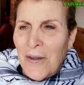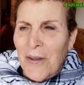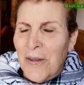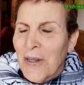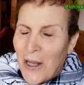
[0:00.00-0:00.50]

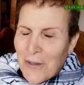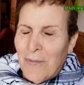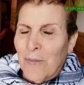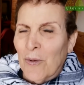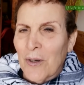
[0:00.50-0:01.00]
none
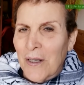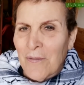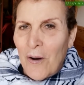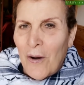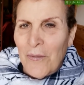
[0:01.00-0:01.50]
of them were
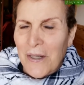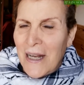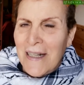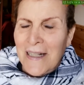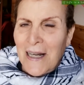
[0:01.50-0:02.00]
involved
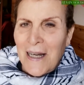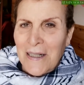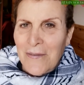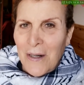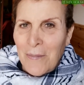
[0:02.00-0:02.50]
in any
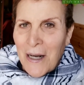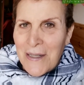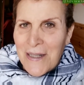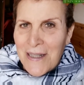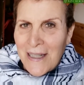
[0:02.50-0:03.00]
kind of
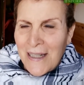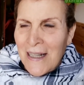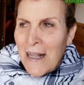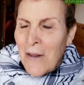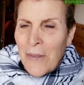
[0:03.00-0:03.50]
Hamas
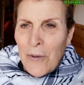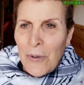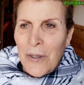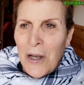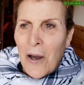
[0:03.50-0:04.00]
thing. There
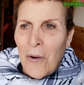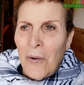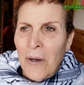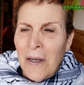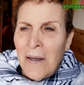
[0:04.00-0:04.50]
were
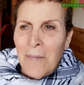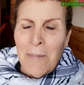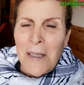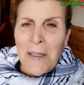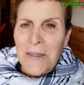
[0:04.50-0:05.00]
no
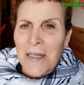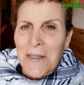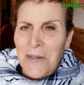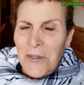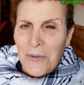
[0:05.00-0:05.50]

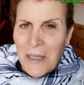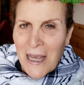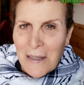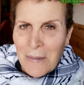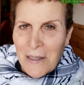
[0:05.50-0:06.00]
militants who
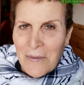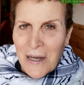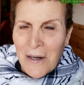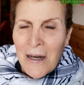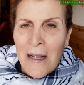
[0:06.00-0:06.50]
came in
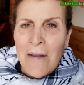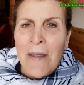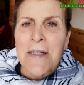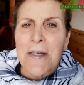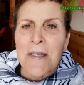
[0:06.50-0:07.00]
there.
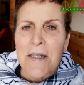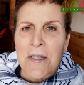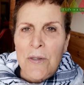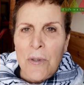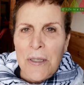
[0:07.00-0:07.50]
They just
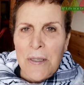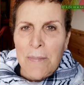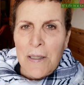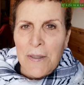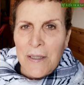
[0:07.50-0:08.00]
destroyed the
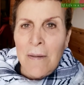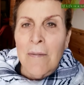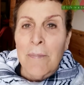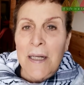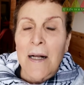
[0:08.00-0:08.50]
building
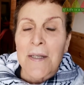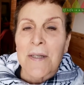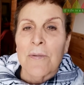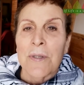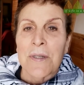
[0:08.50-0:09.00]

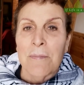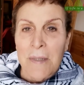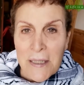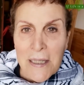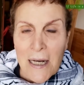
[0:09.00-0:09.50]
because it was a
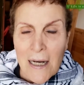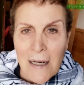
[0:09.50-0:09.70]
media